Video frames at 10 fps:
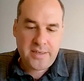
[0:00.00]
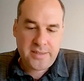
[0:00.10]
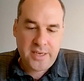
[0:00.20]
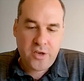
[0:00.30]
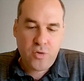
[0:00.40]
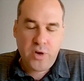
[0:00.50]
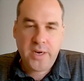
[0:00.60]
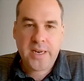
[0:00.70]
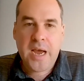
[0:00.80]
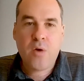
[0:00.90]

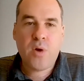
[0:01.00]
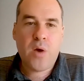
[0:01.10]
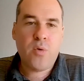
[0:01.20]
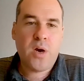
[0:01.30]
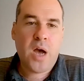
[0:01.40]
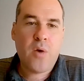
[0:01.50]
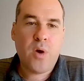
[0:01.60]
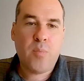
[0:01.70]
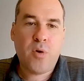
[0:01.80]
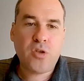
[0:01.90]
securing down
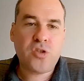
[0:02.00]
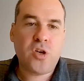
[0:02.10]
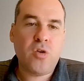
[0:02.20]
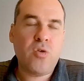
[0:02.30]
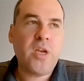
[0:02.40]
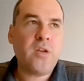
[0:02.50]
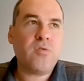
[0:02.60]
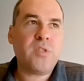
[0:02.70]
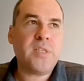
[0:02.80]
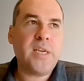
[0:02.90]
our posture, looking
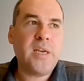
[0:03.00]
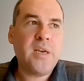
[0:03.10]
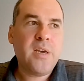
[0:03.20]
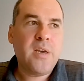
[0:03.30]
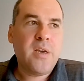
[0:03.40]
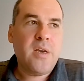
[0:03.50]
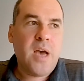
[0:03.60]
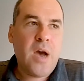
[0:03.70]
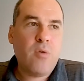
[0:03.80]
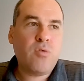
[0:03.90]
to see
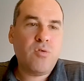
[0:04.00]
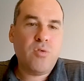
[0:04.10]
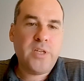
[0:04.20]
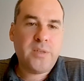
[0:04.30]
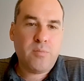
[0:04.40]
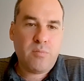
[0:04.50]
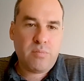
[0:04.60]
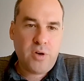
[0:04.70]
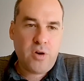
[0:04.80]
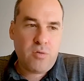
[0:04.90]
how to do it,
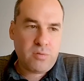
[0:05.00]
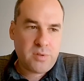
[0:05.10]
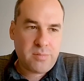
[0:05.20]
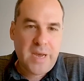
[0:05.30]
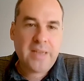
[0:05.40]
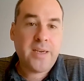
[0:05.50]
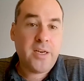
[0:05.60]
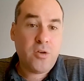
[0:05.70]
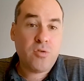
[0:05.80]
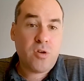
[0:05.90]
smarter,
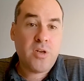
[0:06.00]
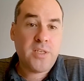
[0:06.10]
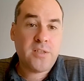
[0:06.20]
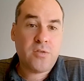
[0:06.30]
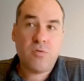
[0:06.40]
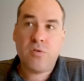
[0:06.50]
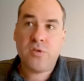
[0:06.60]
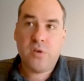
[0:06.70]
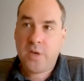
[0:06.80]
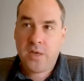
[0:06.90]
and use all these tools,
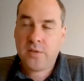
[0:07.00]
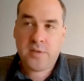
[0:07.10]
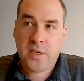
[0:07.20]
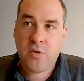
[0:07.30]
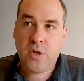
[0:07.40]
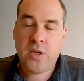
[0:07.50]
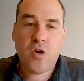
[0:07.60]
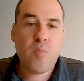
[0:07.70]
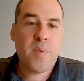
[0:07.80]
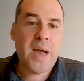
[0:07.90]
security
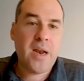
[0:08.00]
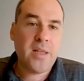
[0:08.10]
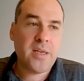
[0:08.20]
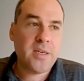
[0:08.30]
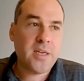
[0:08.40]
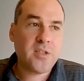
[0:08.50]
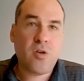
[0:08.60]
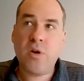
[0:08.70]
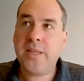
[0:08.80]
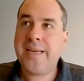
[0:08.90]
Copilot and
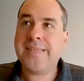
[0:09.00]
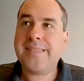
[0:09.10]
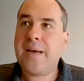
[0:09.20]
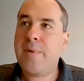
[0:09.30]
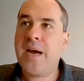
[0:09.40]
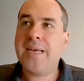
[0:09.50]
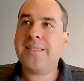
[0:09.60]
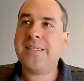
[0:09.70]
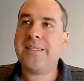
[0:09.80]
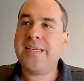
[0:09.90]
so on. It can summarize
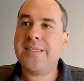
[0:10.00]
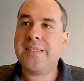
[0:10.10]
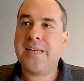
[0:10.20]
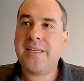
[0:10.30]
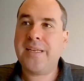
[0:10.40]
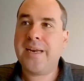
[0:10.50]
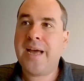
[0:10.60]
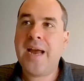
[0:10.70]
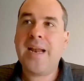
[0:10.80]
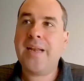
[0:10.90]
this incident. It can
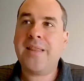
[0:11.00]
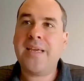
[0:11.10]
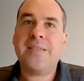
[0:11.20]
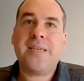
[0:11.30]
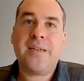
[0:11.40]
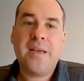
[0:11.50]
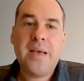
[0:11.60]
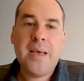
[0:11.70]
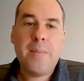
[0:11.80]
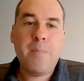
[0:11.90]
highlight things that
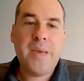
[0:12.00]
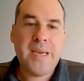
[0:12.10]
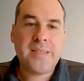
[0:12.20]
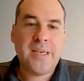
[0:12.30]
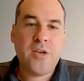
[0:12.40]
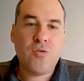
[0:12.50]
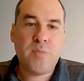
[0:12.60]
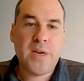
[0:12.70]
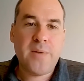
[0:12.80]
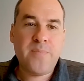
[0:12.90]
me as a
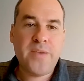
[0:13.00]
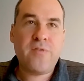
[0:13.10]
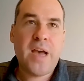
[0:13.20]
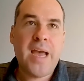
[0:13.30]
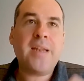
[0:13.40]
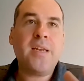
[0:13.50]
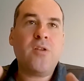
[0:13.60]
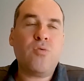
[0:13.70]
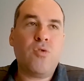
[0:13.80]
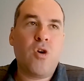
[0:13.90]
human, if I need
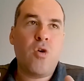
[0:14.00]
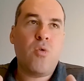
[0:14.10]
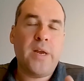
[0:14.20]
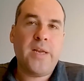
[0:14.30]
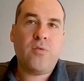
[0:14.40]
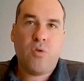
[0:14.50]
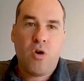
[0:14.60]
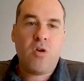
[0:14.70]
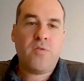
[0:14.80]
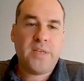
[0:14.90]
to go into
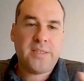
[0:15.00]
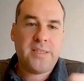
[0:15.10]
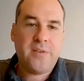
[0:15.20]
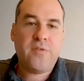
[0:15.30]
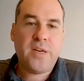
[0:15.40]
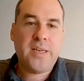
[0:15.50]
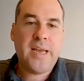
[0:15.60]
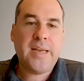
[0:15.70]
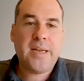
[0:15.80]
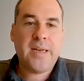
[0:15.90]
all of these different
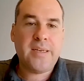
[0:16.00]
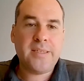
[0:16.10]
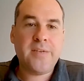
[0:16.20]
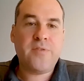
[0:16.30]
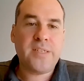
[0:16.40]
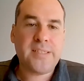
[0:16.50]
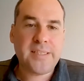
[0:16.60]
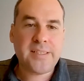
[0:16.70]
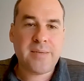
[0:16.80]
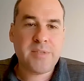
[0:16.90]
data and these different
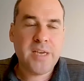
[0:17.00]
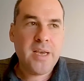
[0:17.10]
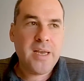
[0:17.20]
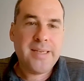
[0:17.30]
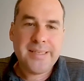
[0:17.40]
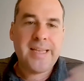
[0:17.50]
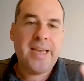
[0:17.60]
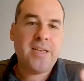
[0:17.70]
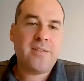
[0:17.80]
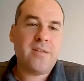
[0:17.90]
systems, this
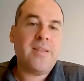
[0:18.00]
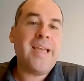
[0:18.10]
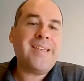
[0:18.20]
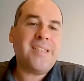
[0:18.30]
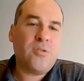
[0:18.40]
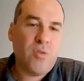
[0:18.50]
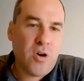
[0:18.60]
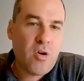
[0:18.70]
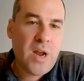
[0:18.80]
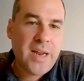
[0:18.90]
takes it to a
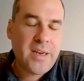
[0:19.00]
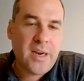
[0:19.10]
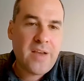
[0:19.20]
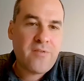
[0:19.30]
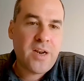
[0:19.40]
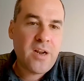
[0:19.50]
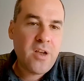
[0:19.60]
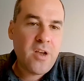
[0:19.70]
whole other level